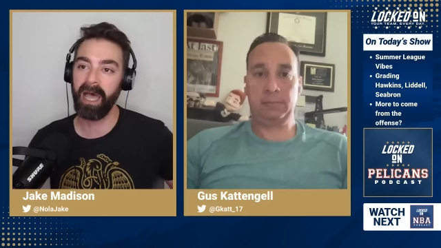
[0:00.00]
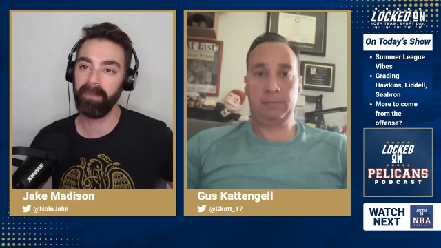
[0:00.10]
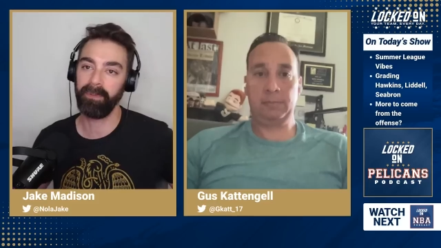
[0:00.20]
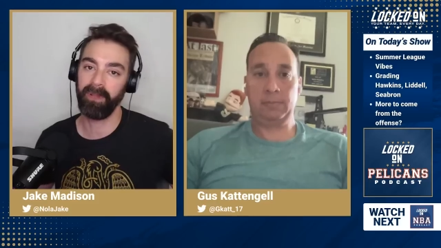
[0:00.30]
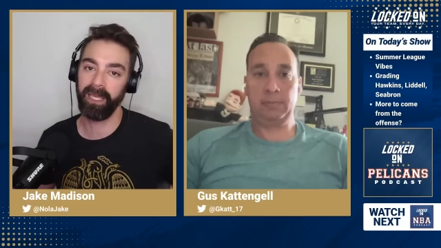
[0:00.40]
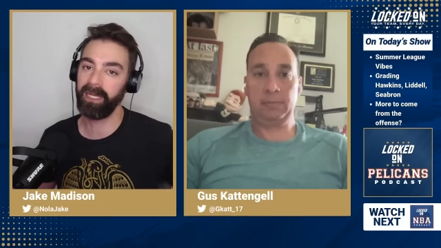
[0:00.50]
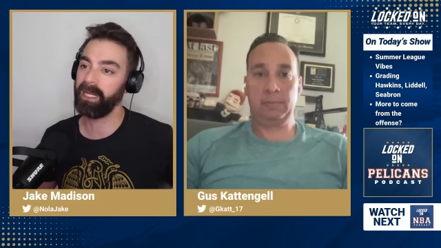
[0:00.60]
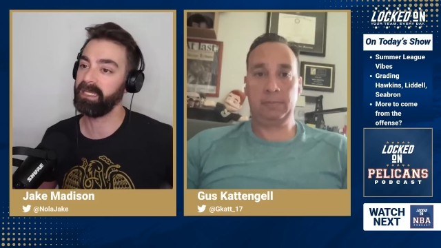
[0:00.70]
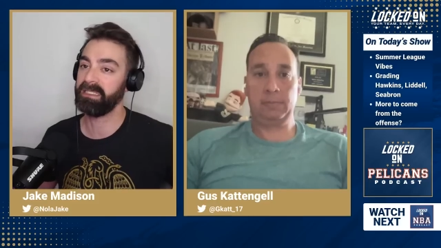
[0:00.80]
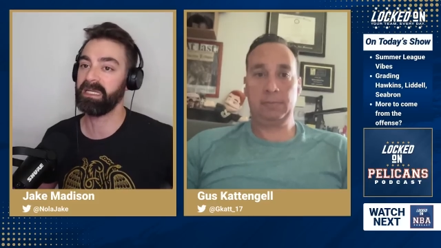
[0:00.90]
Speaker 1: not playing and
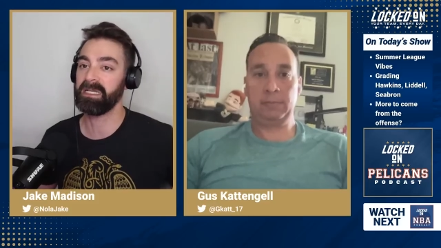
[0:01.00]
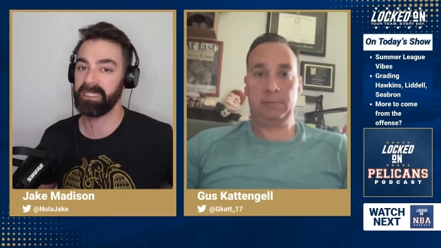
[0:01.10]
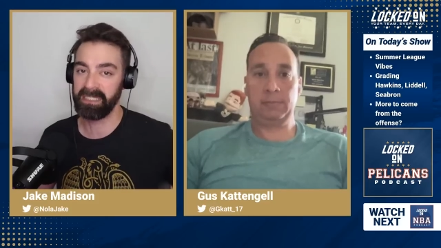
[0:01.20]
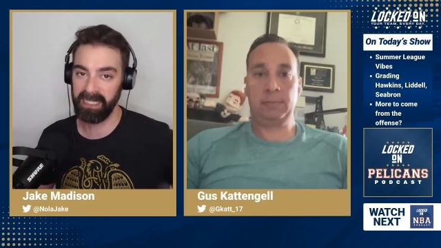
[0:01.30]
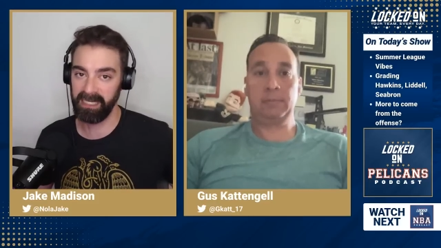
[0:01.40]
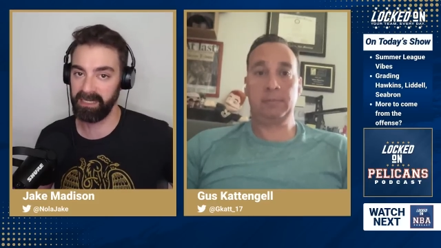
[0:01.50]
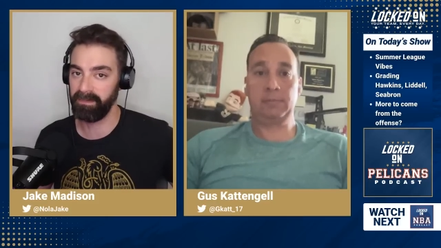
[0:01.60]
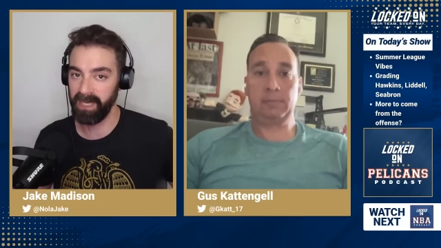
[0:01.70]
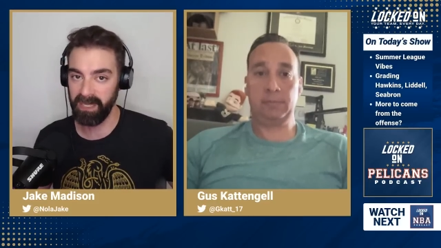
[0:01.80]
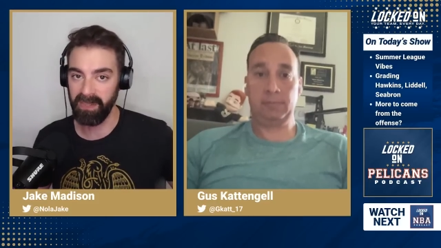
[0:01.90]
he doesn't need to
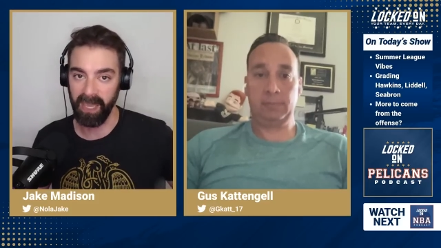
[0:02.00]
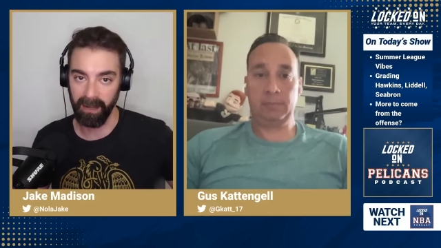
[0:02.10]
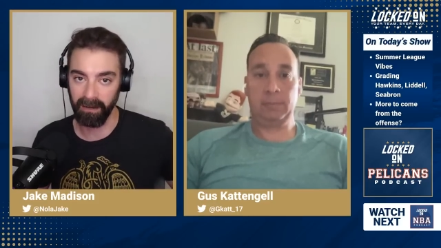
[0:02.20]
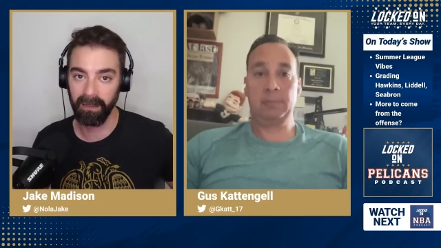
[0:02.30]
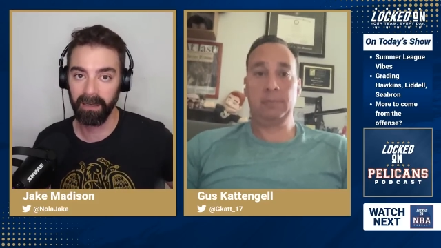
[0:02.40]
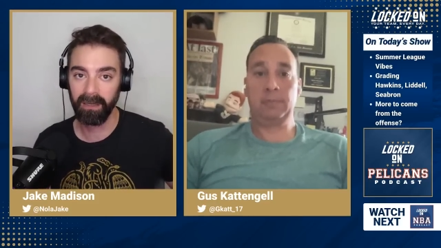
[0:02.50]
be there